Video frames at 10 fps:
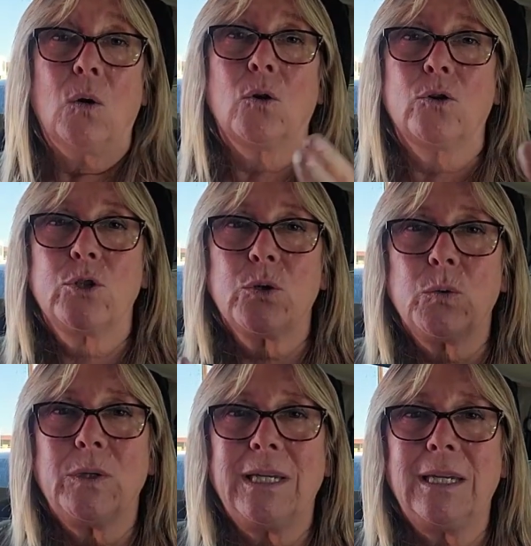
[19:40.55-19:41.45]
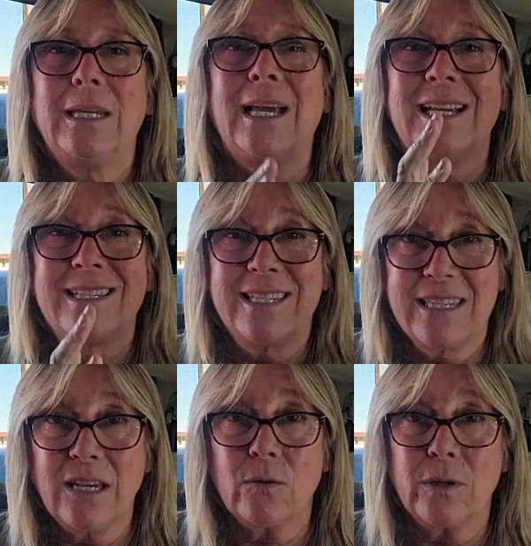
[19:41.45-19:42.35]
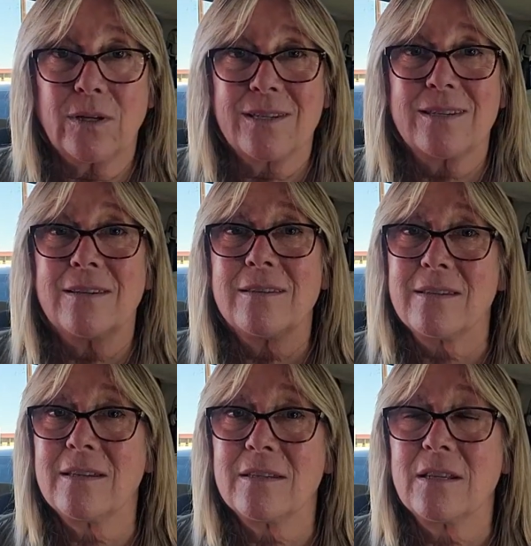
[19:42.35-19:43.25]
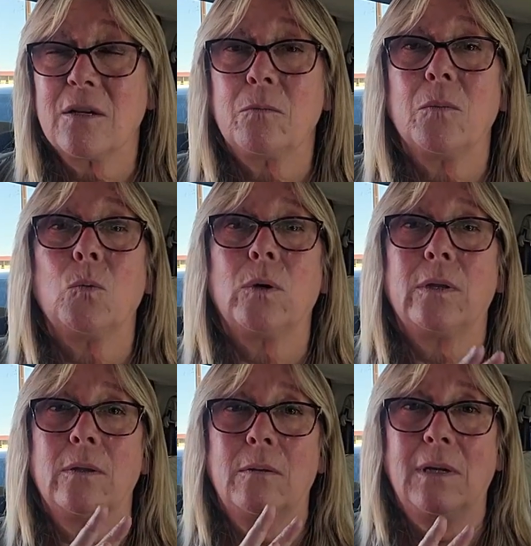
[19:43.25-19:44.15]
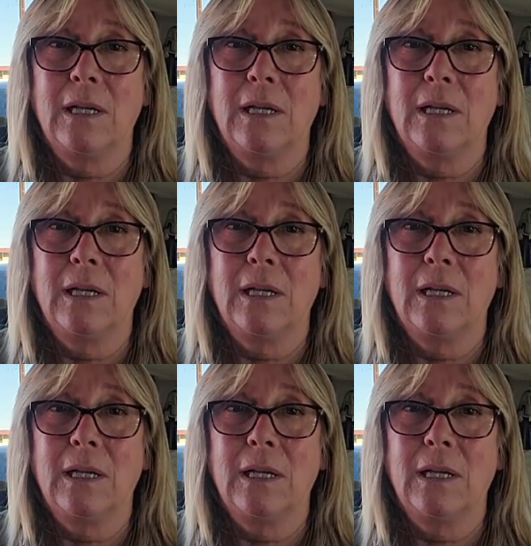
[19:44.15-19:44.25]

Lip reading: or do you need a serious system with